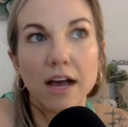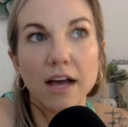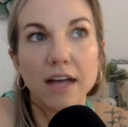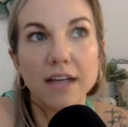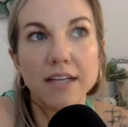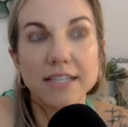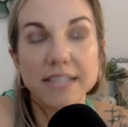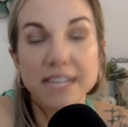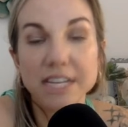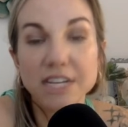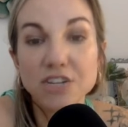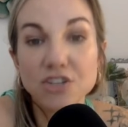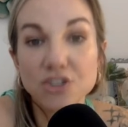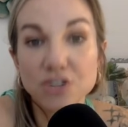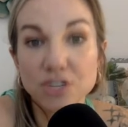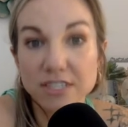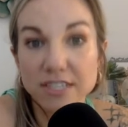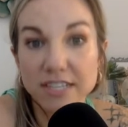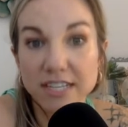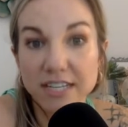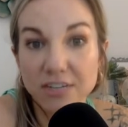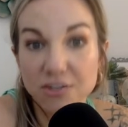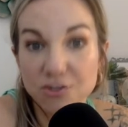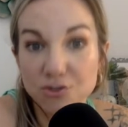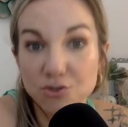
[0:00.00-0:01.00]

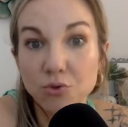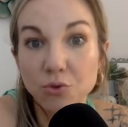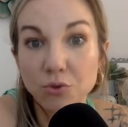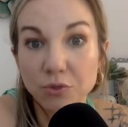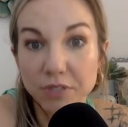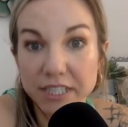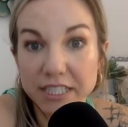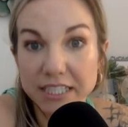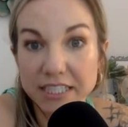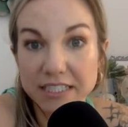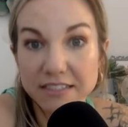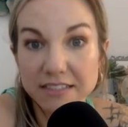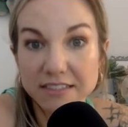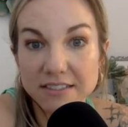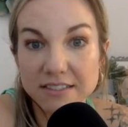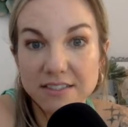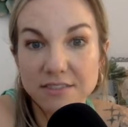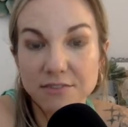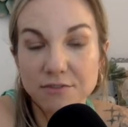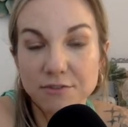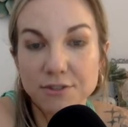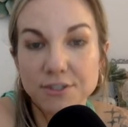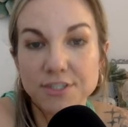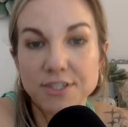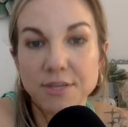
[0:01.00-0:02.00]
dangerous it truly
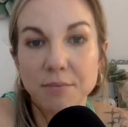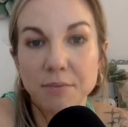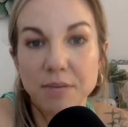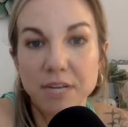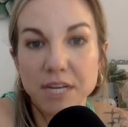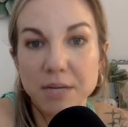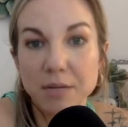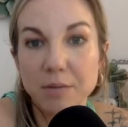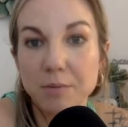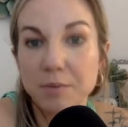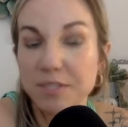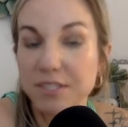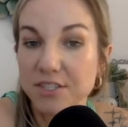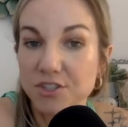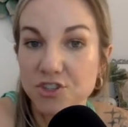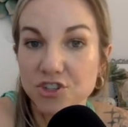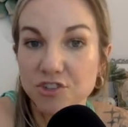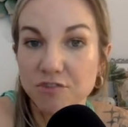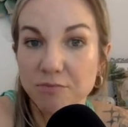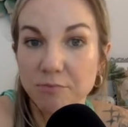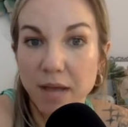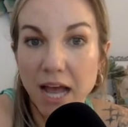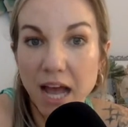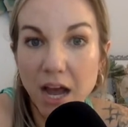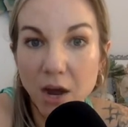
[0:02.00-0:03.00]
is for somebody in a position
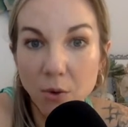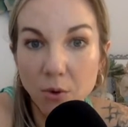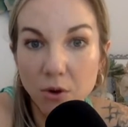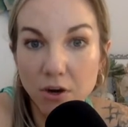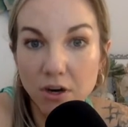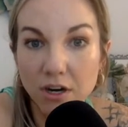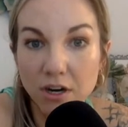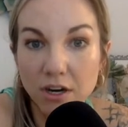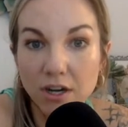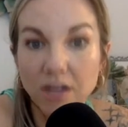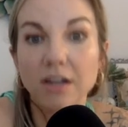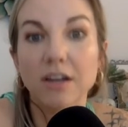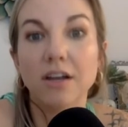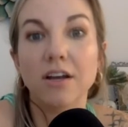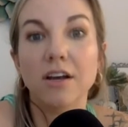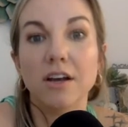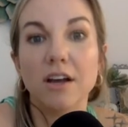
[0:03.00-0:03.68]
of power